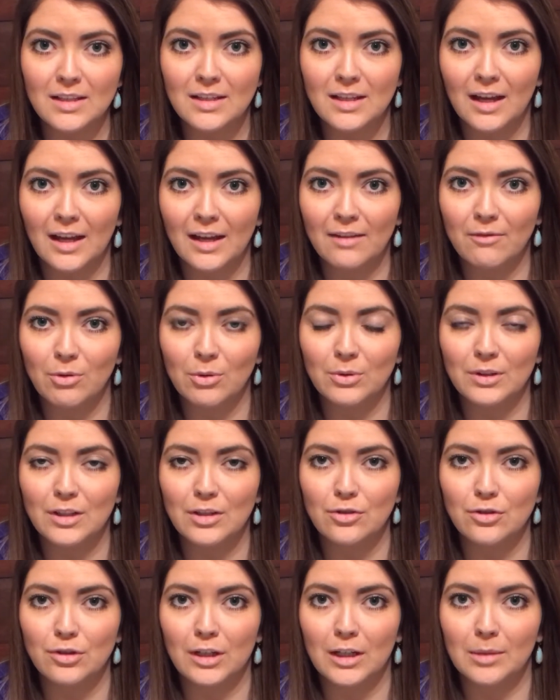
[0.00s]
I have
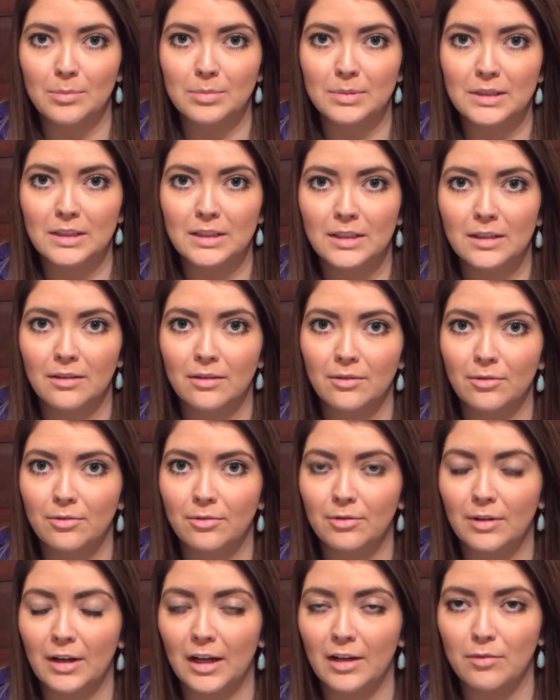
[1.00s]
only dropped
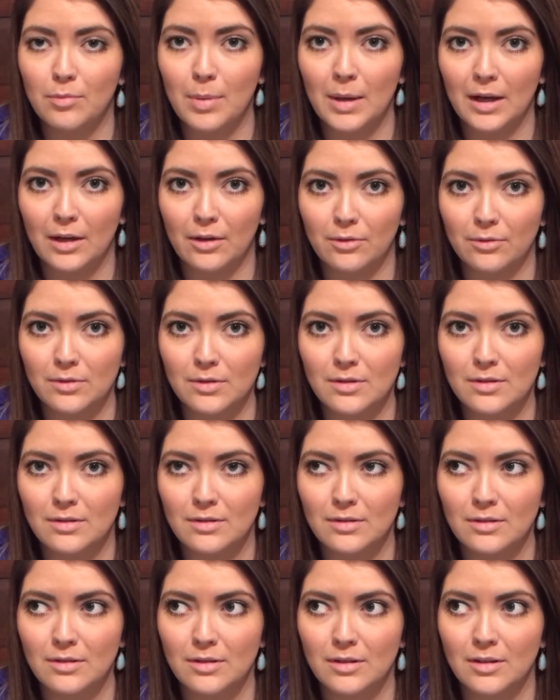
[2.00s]
5 pounds
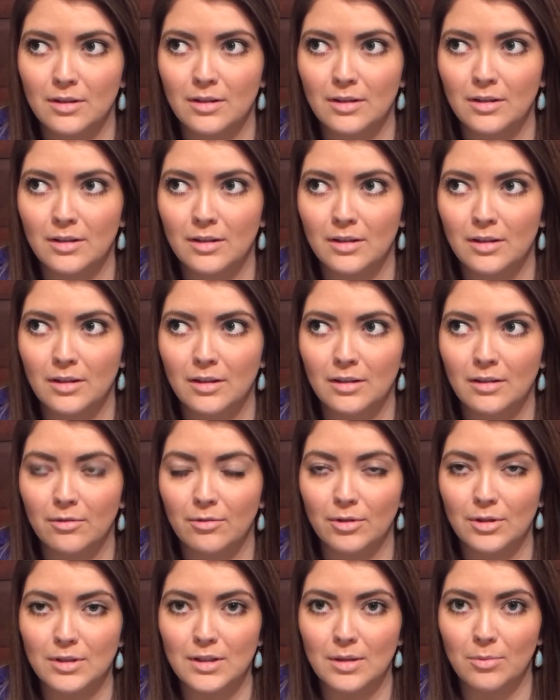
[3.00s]

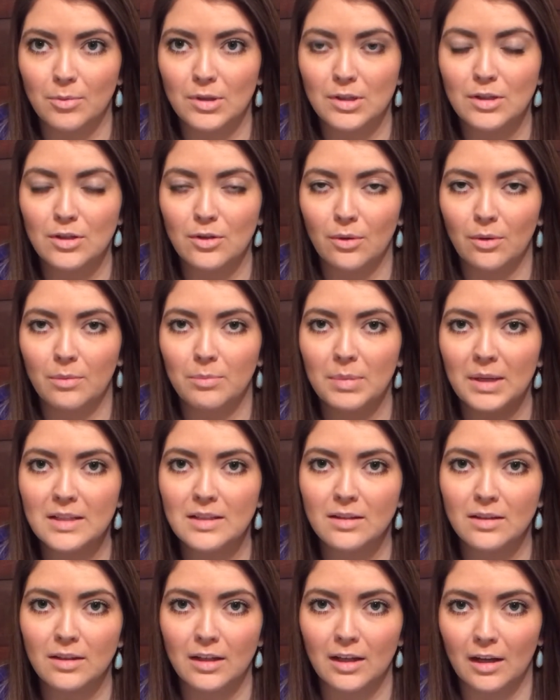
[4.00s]
for some reason. So
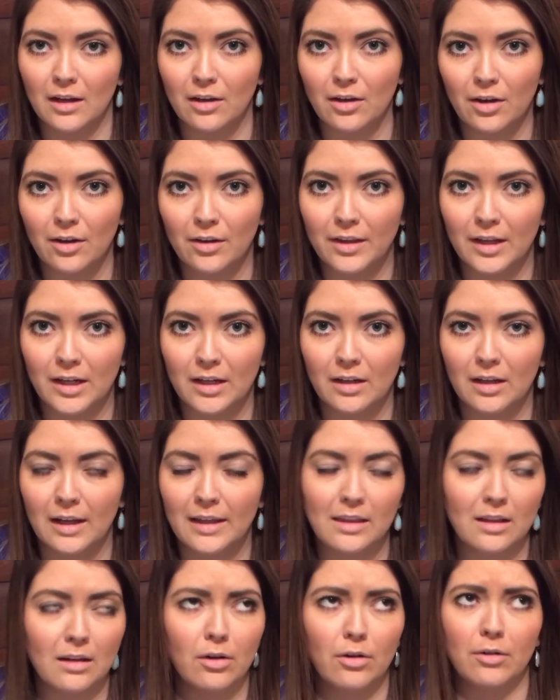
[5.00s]
basically I call that, I
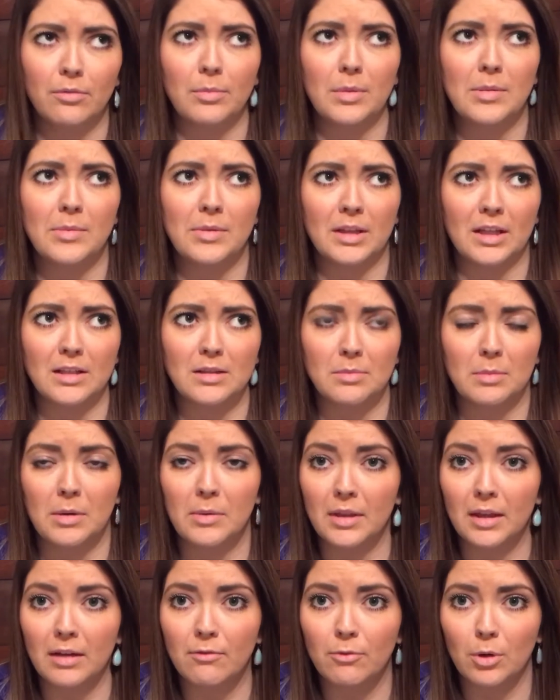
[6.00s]
think, or maybe less,
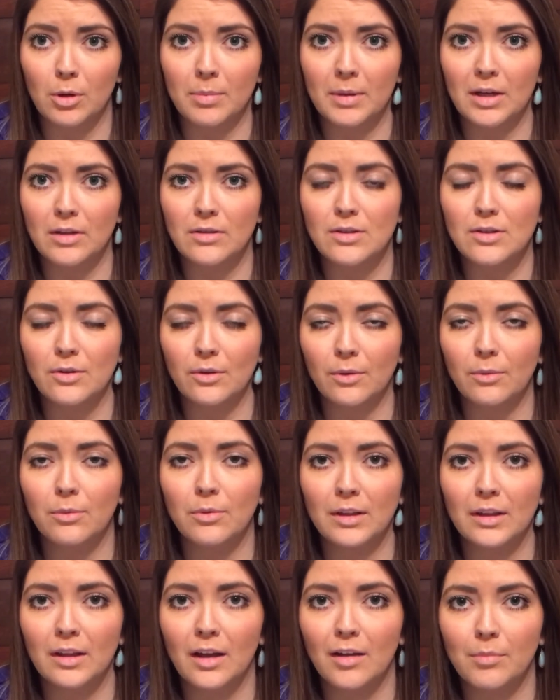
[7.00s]
maybe like 4 pounds. So
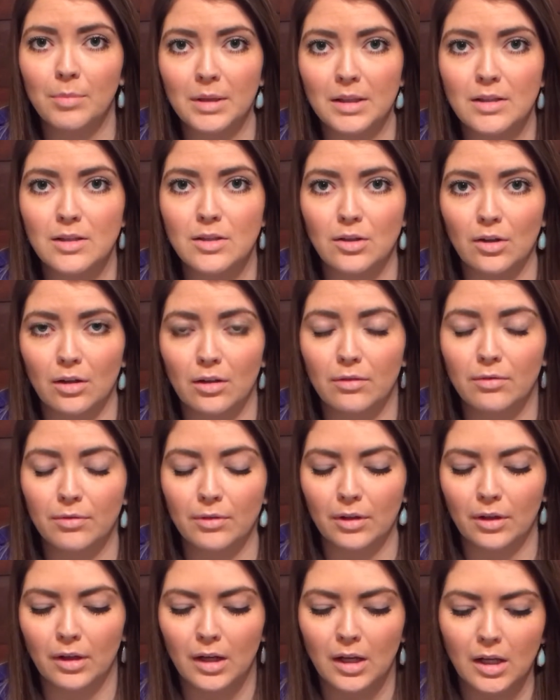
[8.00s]
really I've been stalled
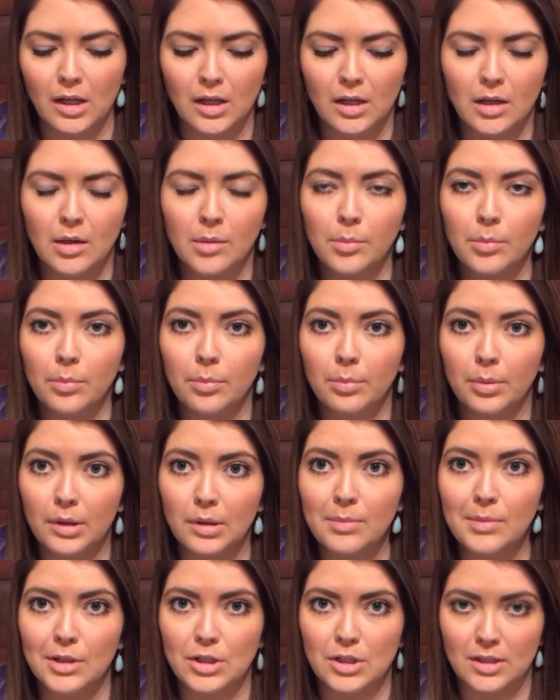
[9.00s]
for pretty
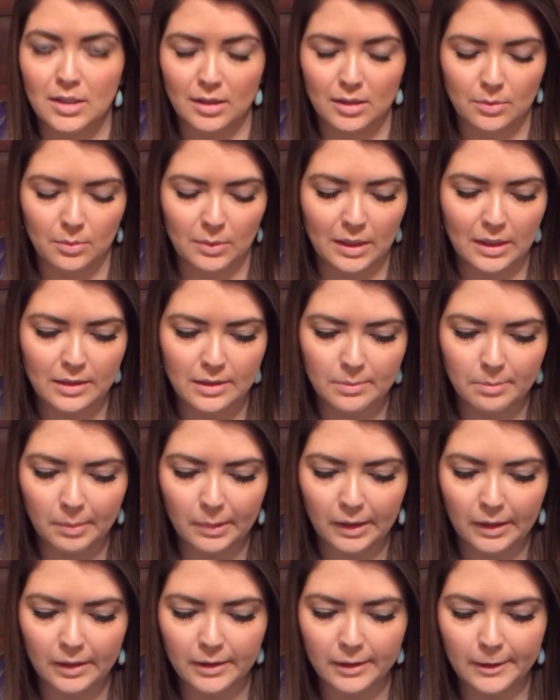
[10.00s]
much 6 weeks.
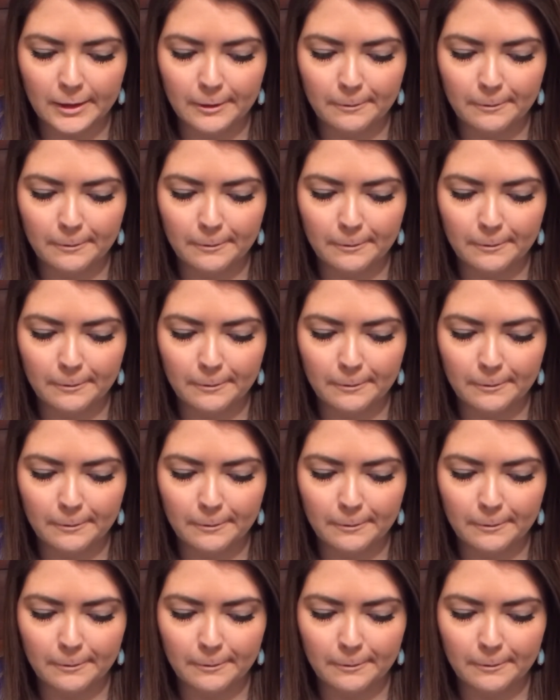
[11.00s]
But